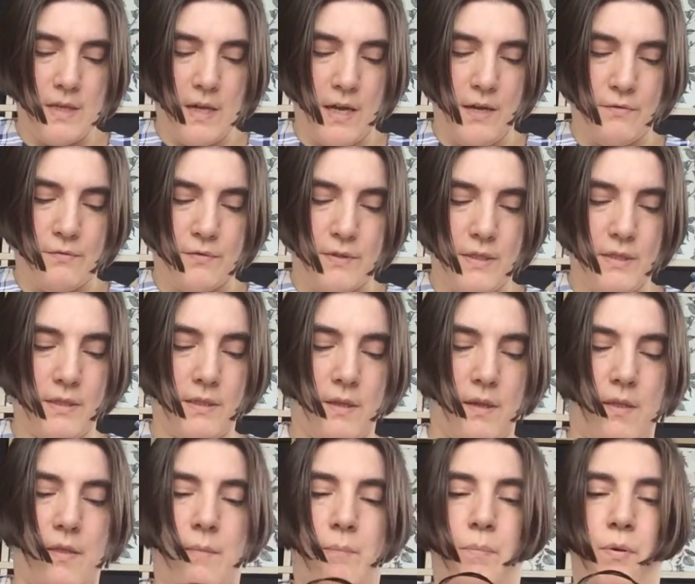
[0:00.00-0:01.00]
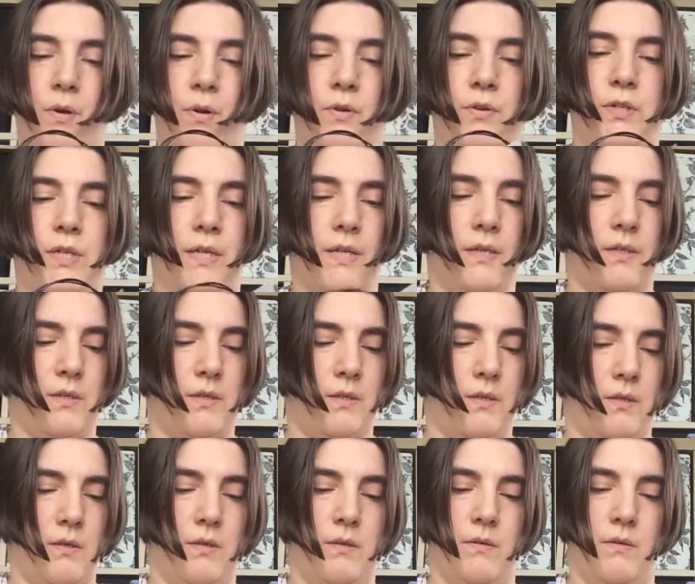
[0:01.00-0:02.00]
I've knit the
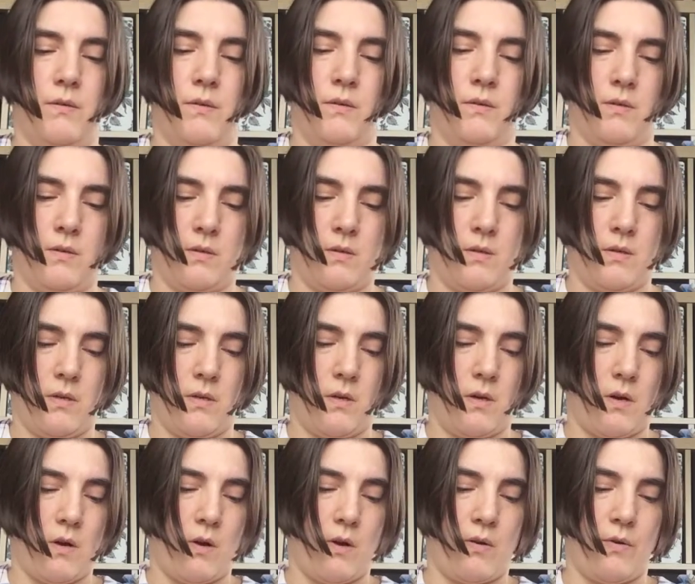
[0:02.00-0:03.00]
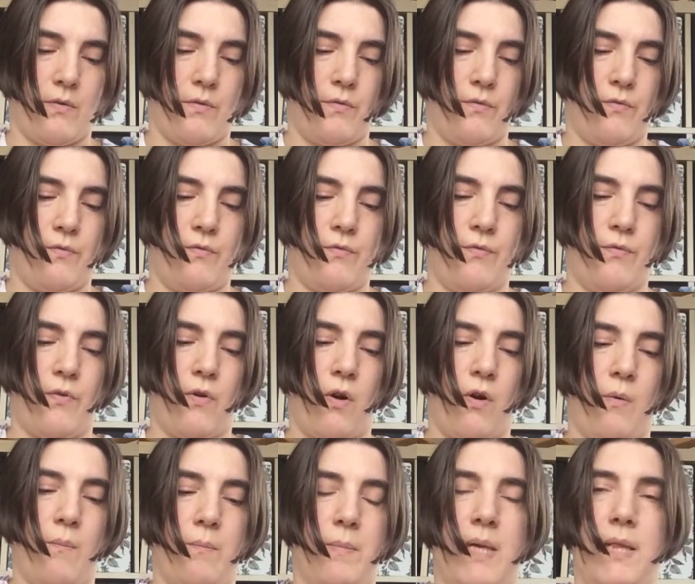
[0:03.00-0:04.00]
project on
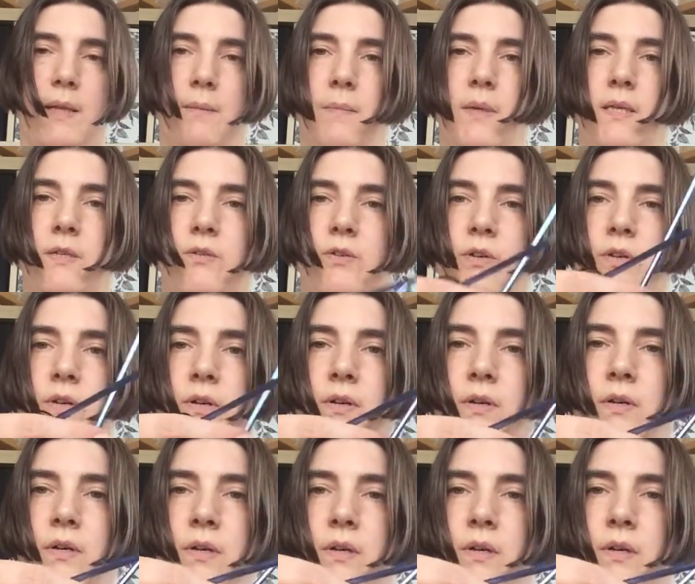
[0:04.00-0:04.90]
4 millimeter